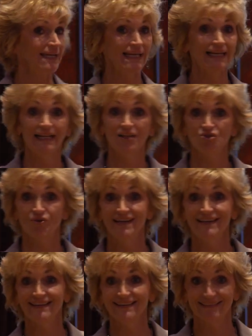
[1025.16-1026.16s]
need a little
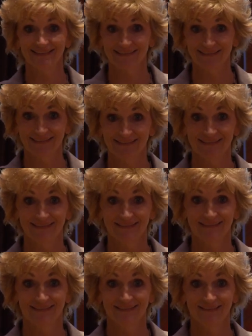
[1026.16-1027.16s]
training?
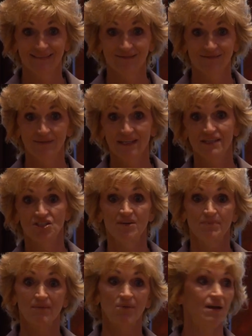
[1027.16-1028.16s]
We need to
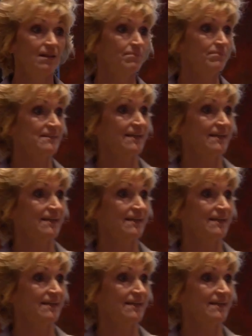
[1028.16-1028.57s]
ship them all up and